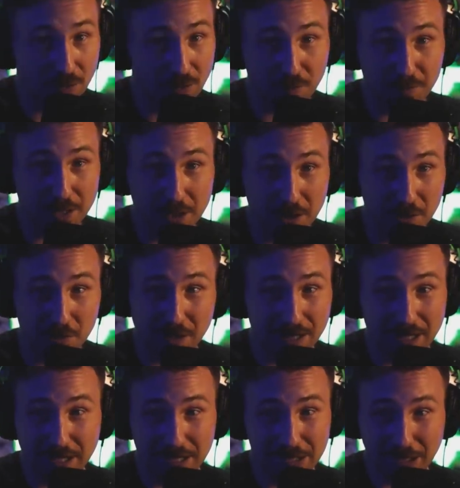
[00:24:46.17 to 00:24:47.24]
There'll be no
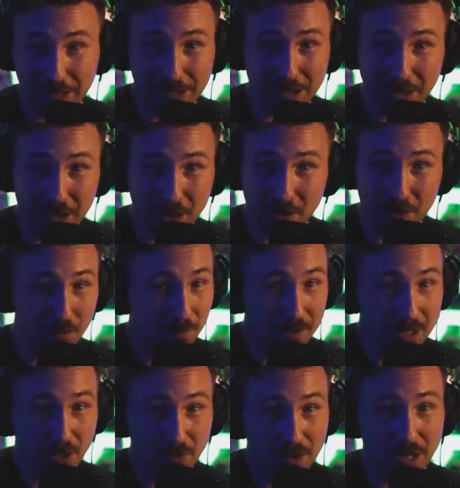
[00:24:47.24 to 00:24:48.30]
DuckDuckGo. There'll be
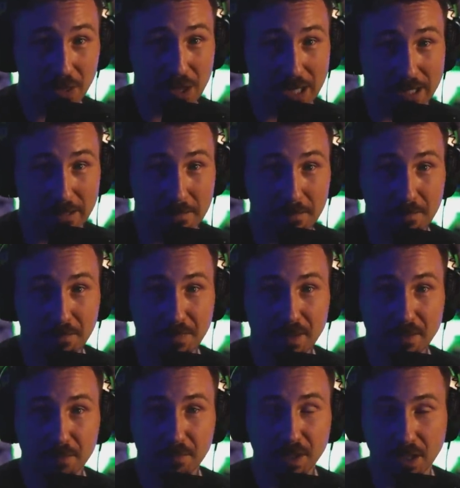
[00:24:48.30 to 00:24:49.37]
no nothing
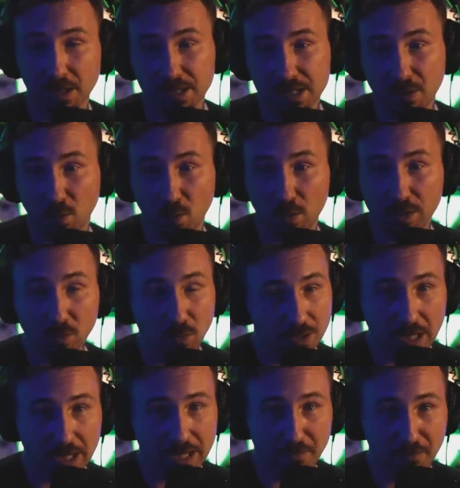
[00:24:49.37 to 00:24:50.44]
because we will
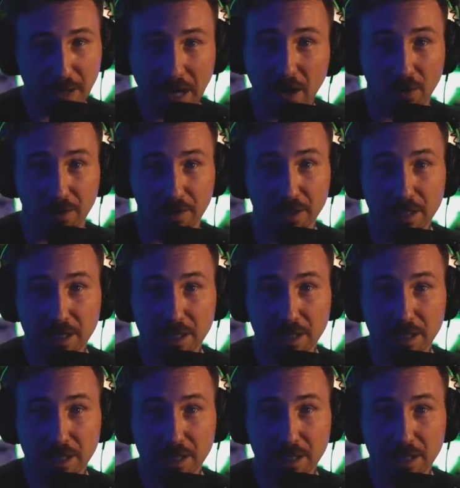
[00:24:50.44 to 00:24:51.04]
not have power.